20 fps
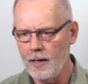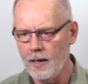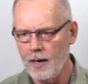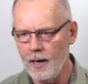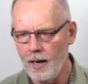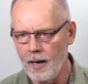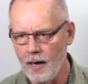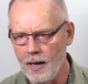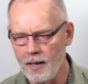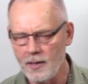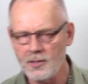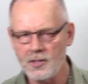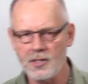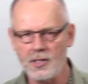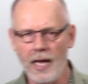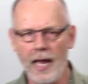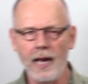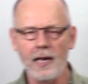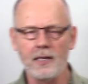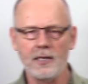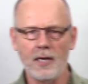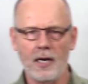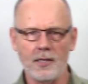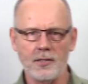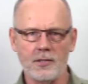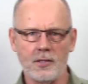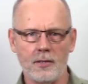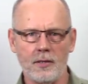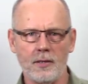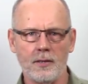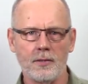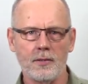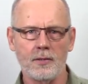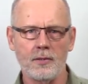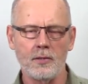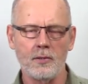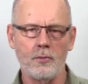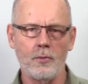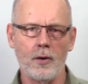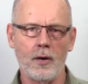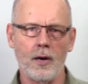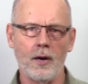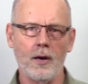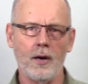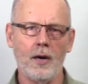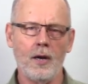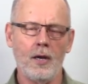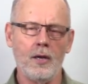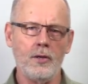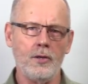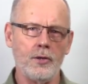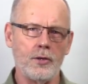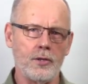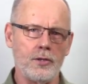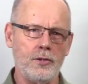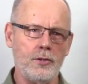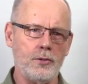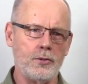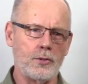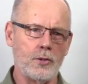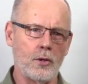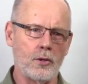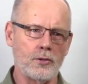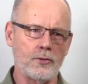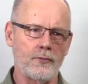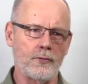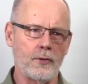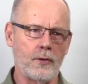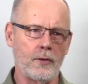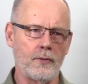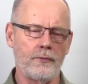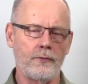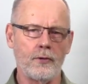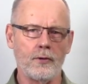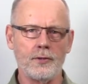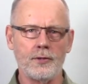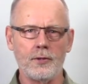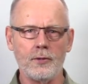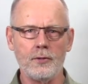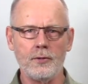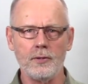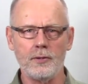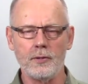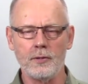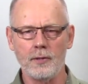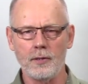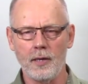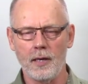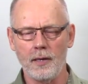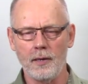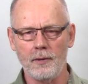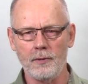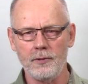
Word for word: uh, a static duster to where you can use those for for doing your, uh,